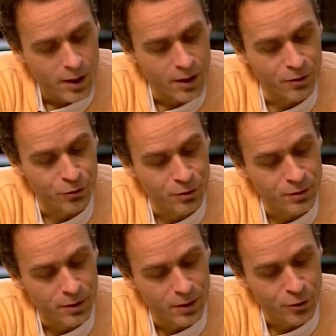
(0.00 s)
and as
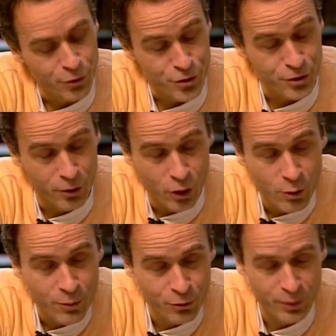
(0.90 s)
good a Christian
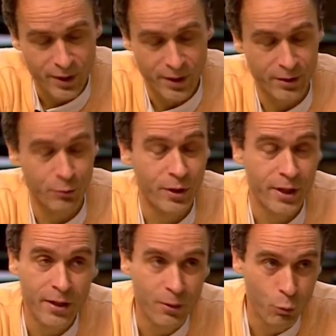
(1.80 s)
home as we had, and we
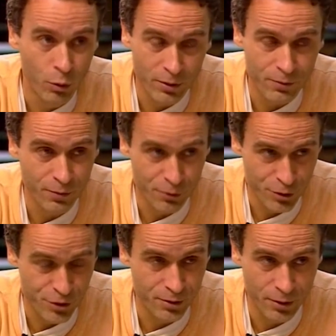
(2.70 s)
had a wonderful
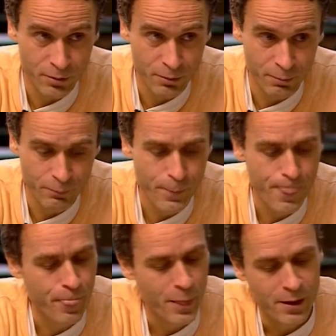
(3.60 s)
Christian home,
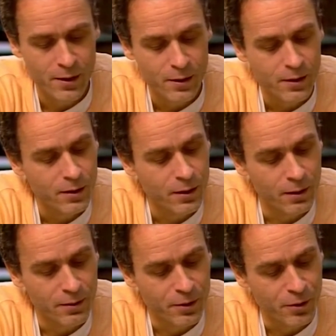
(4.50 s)

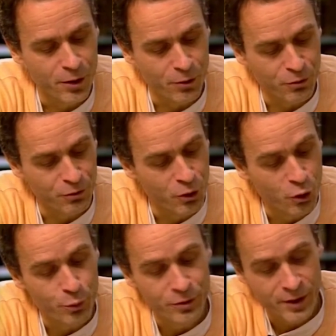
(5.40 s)
uh, there is
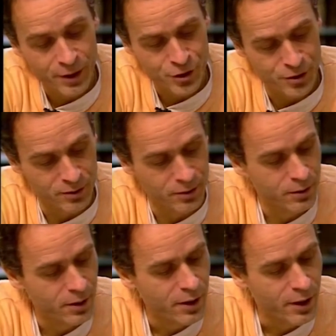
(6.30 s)
no protection
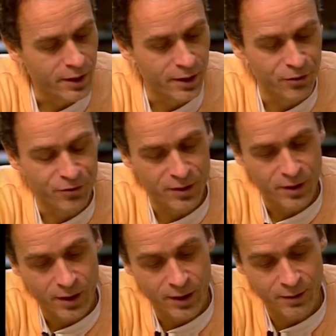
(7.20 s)
against the
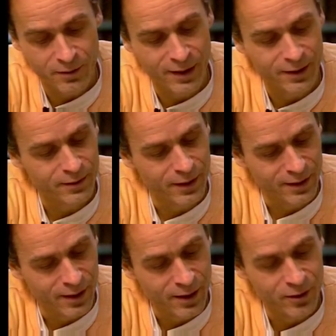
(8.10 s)
kinds that the
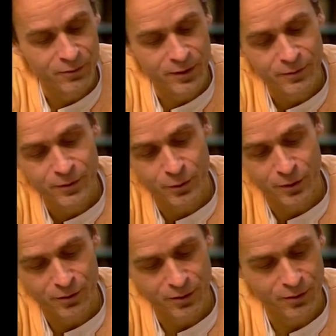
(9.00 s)
kinds of
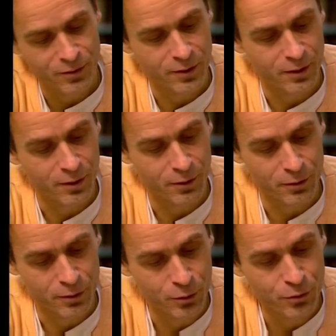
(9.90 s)
influences that are
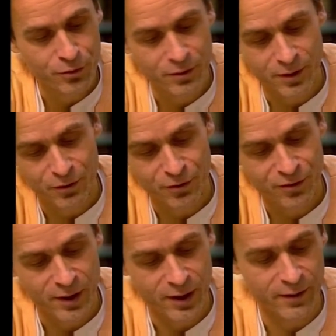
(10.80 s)
loose in the
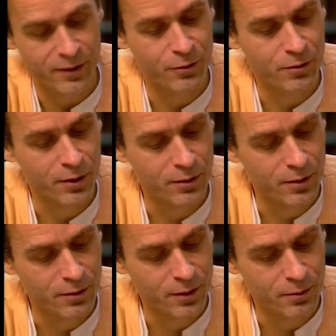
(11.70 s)
society that,
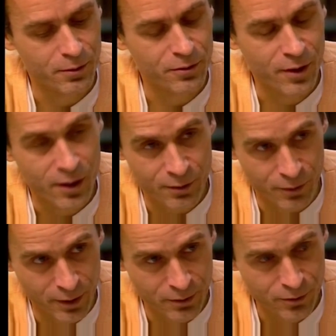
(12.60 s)
that, that
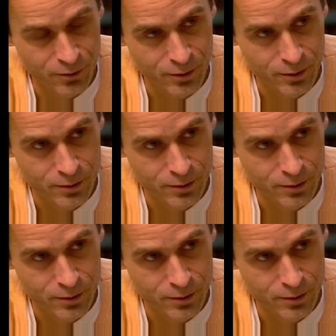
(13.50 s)
tolerates